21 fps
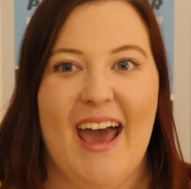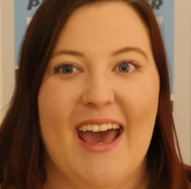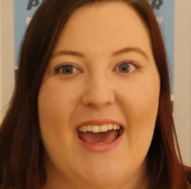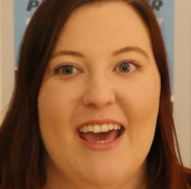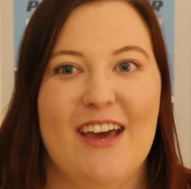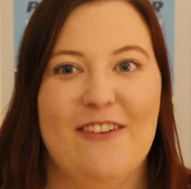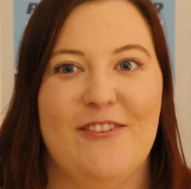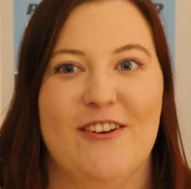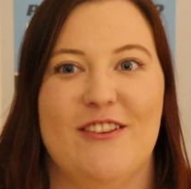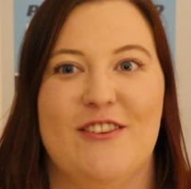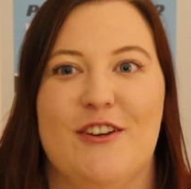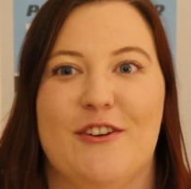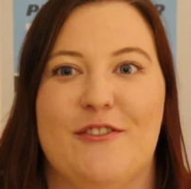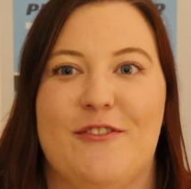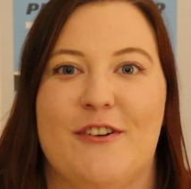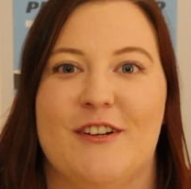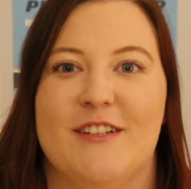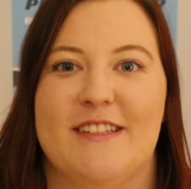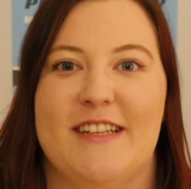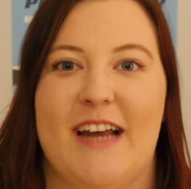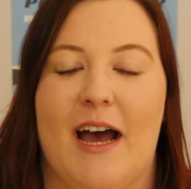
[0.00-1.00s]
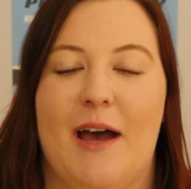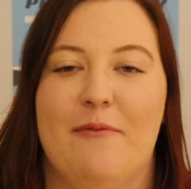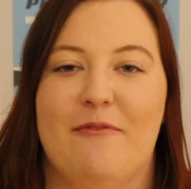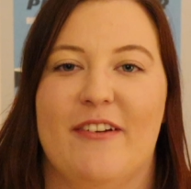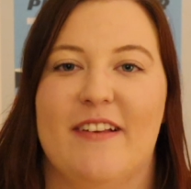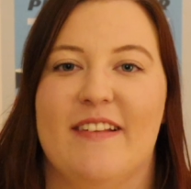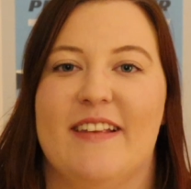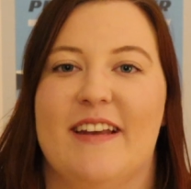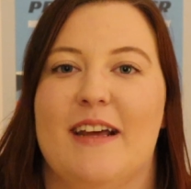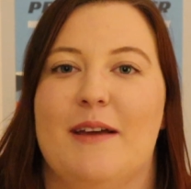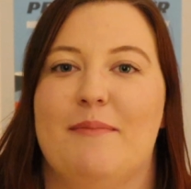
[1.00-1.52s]
If it's your first time
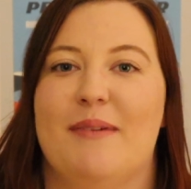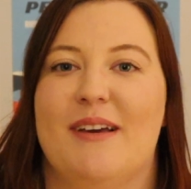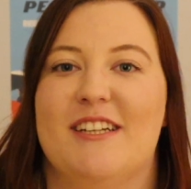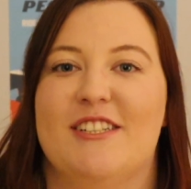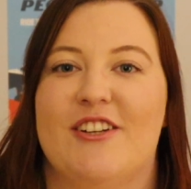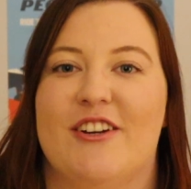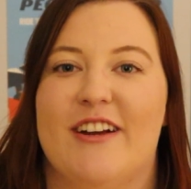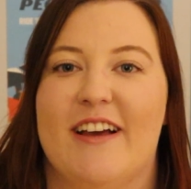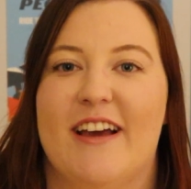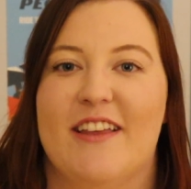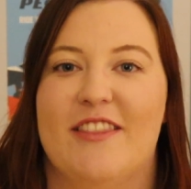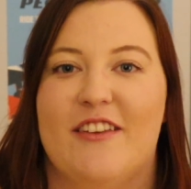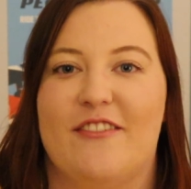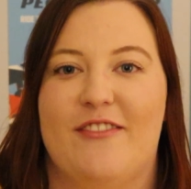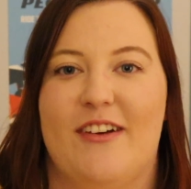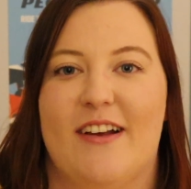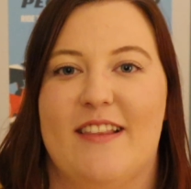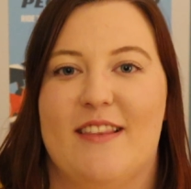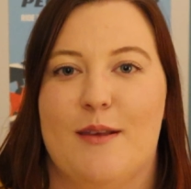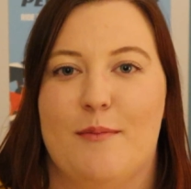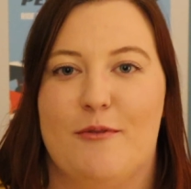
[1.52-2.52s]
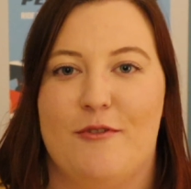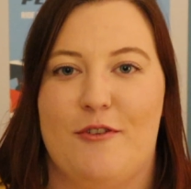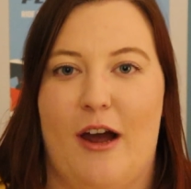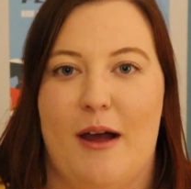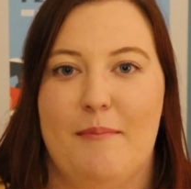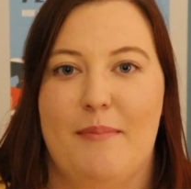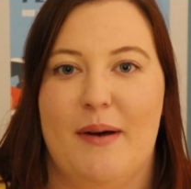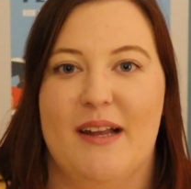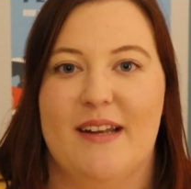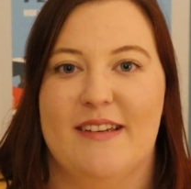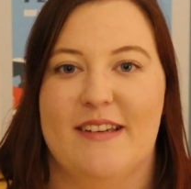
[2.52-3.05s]
visiting, make sure to hit the red
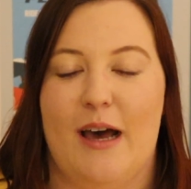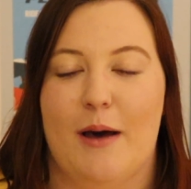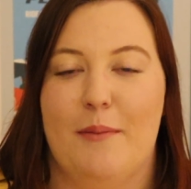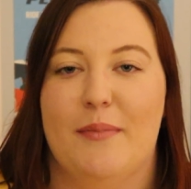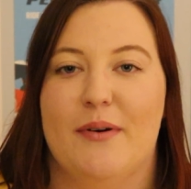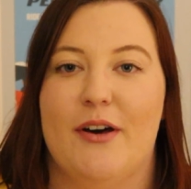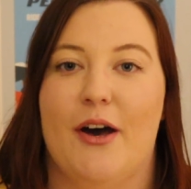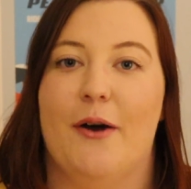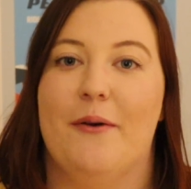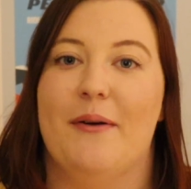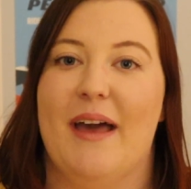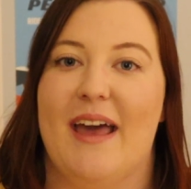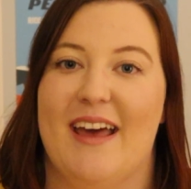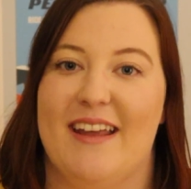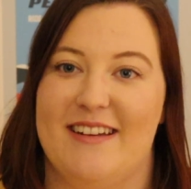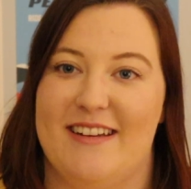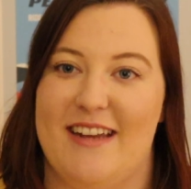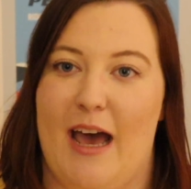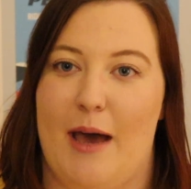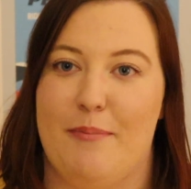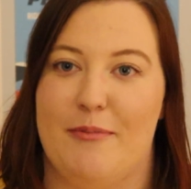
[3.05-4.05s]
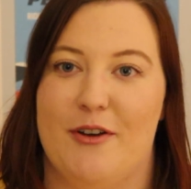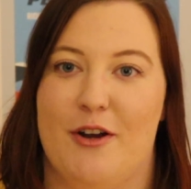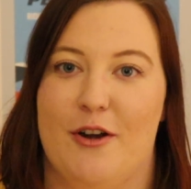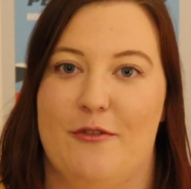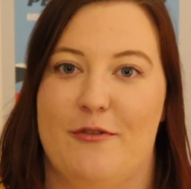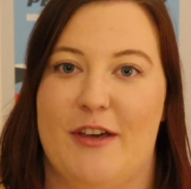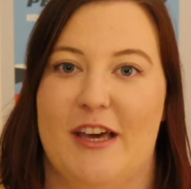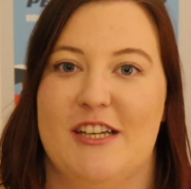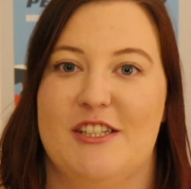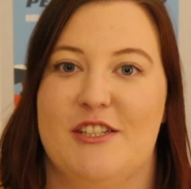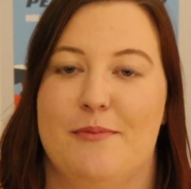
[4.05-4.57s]
subscribe button down below and tap the
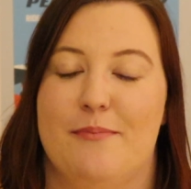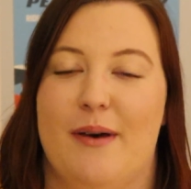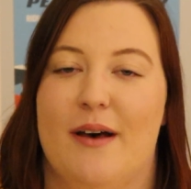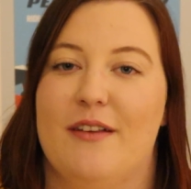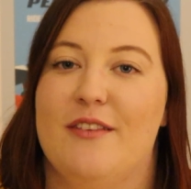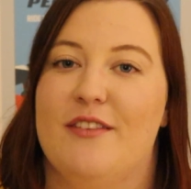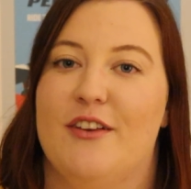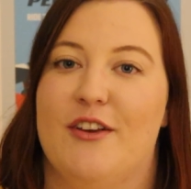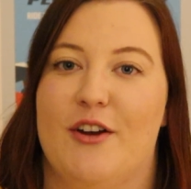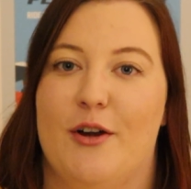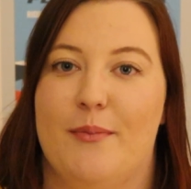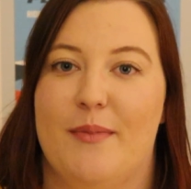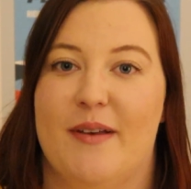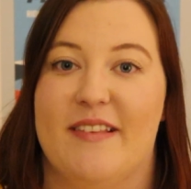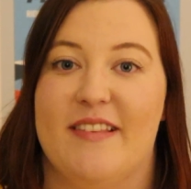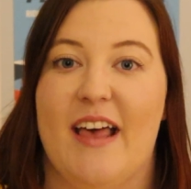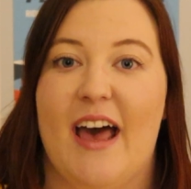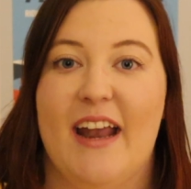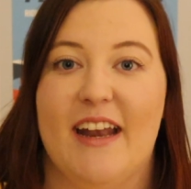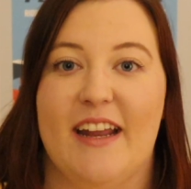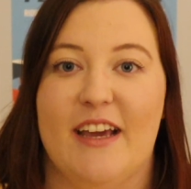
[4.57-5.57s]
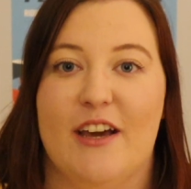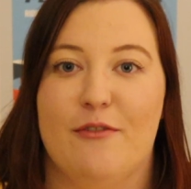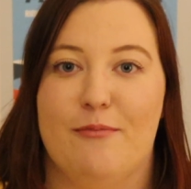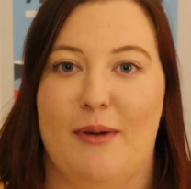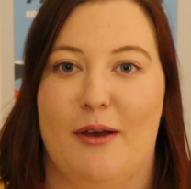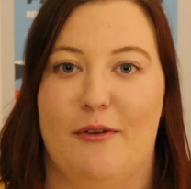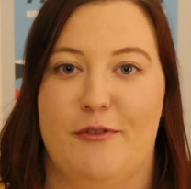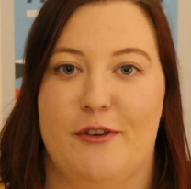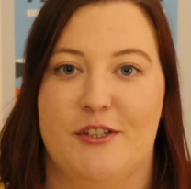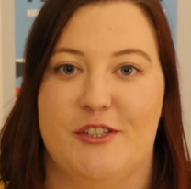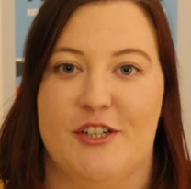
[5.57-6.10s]
notification bell so you don't miss any of
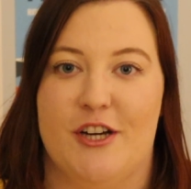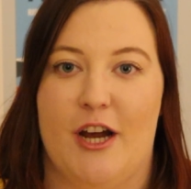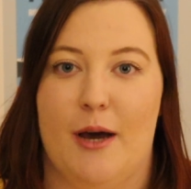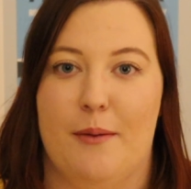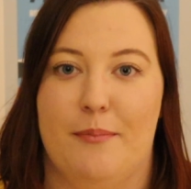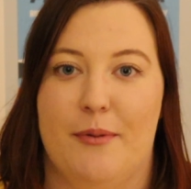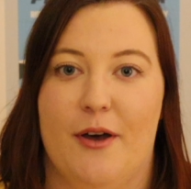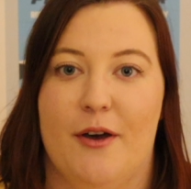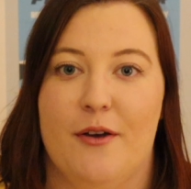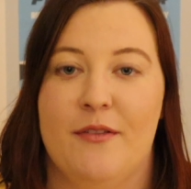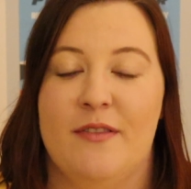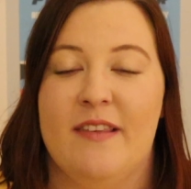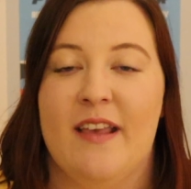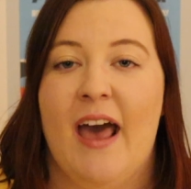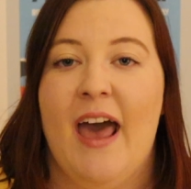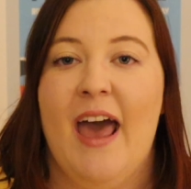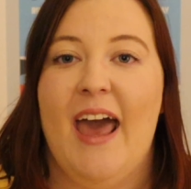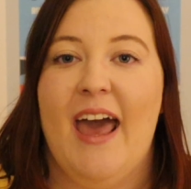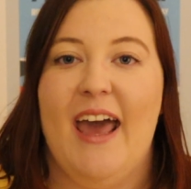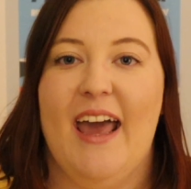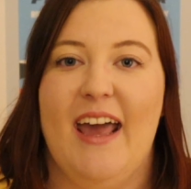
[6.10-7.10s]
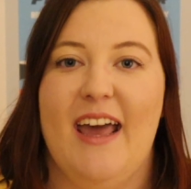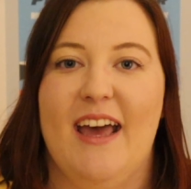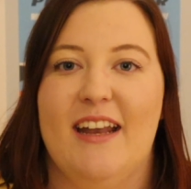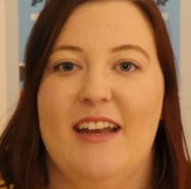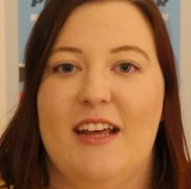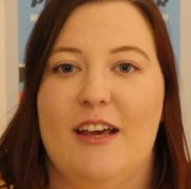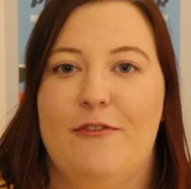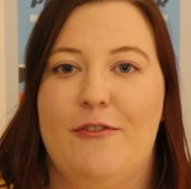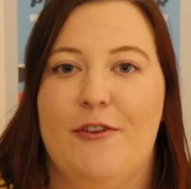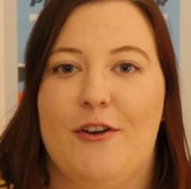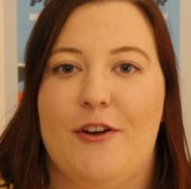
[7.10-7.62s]
my future uploads.
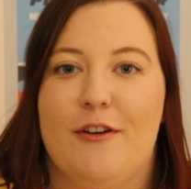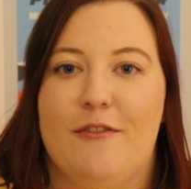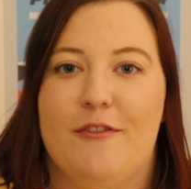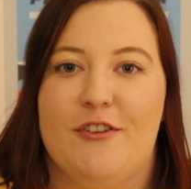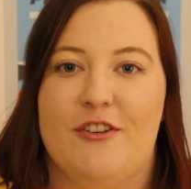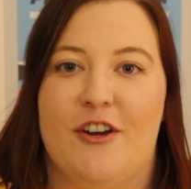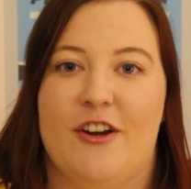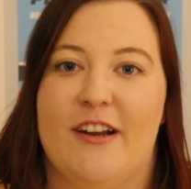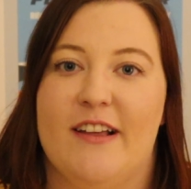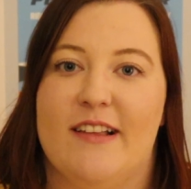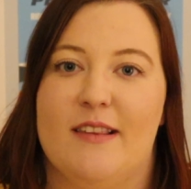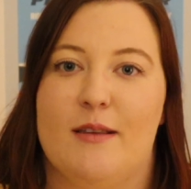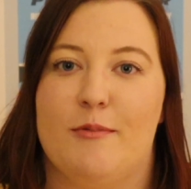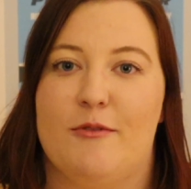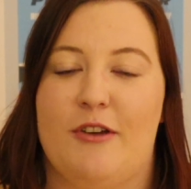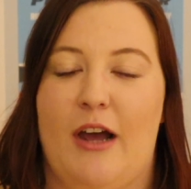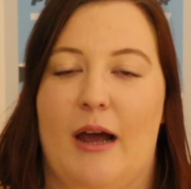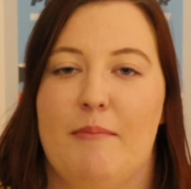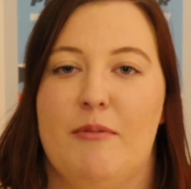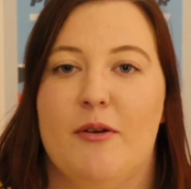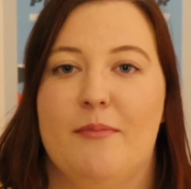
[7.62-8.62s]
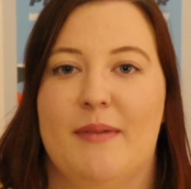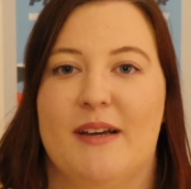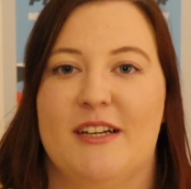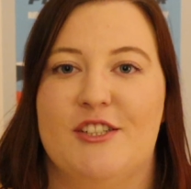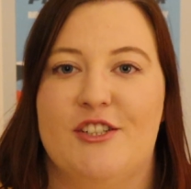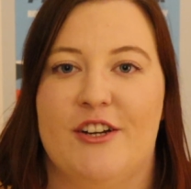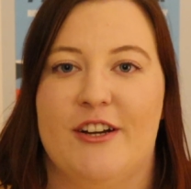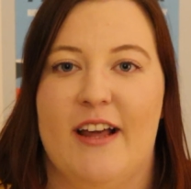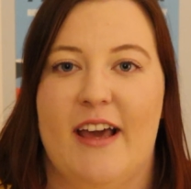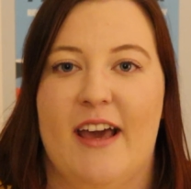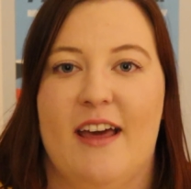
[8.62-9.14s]
And if you're a returning subscriber, make
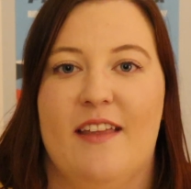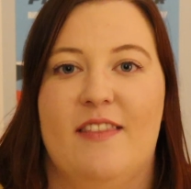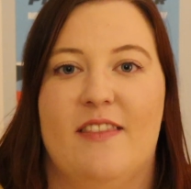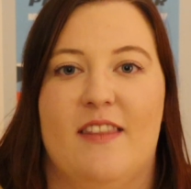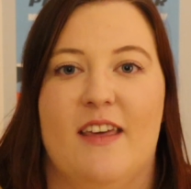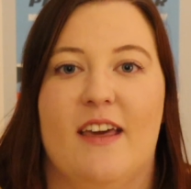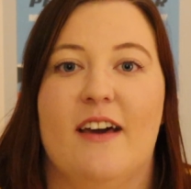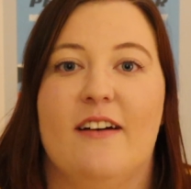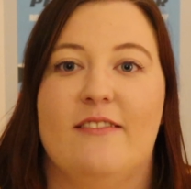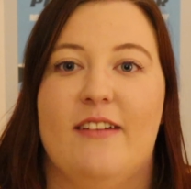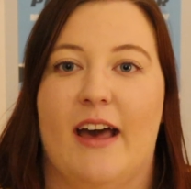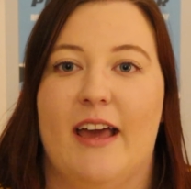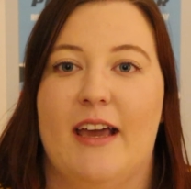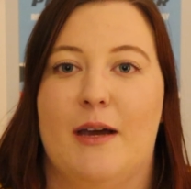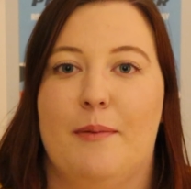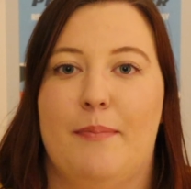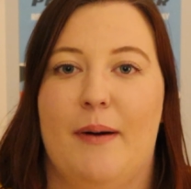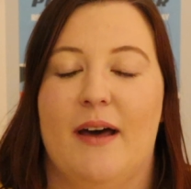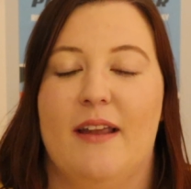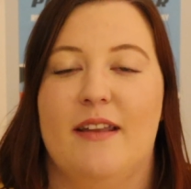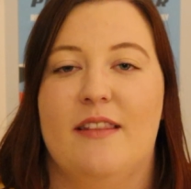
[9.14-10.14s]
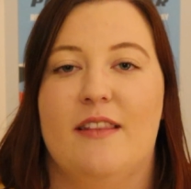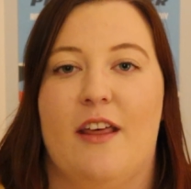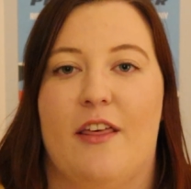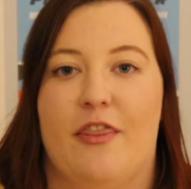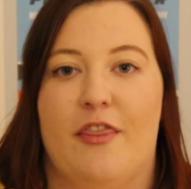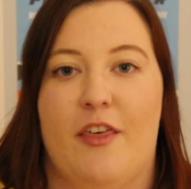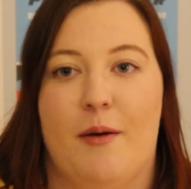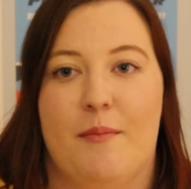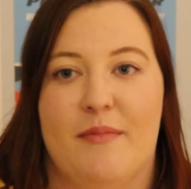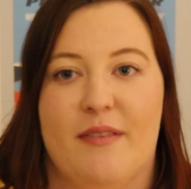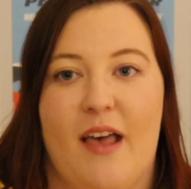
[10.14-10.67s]
sure to hit the like button, the
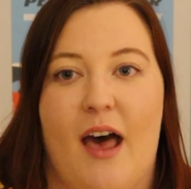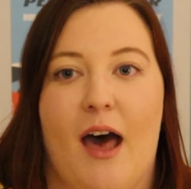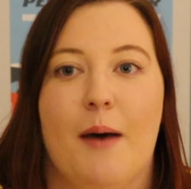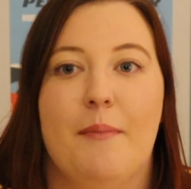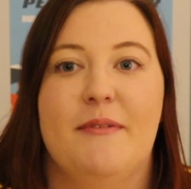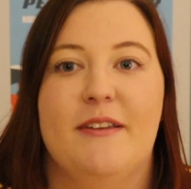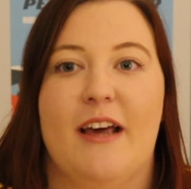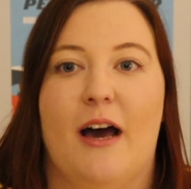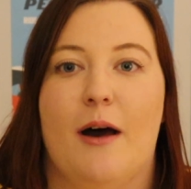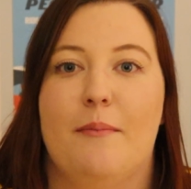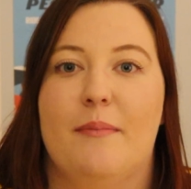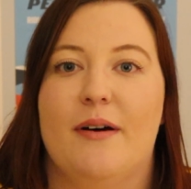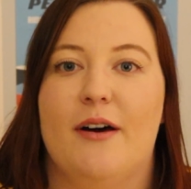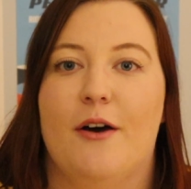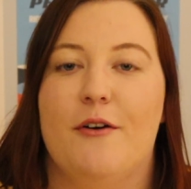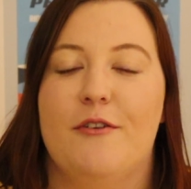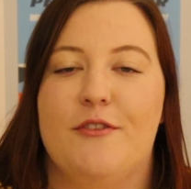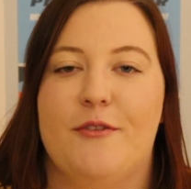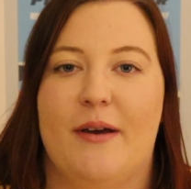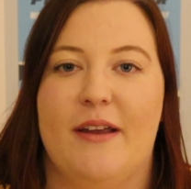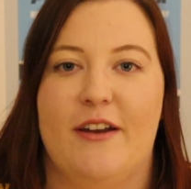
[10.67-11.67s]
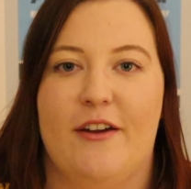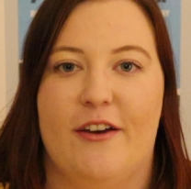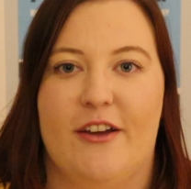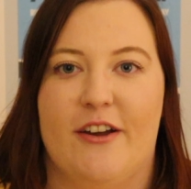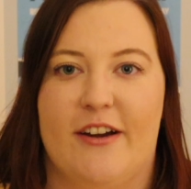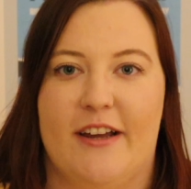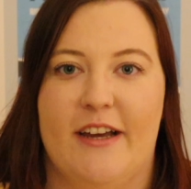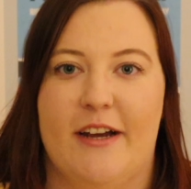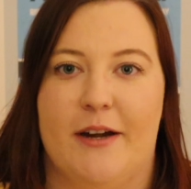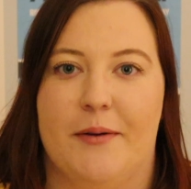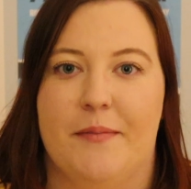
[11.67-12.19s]
thumbs up down below so I know
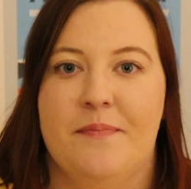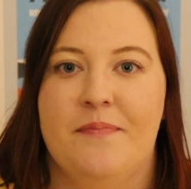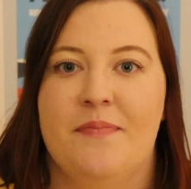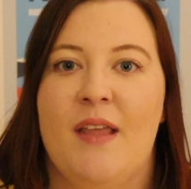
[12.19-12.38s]
you're here.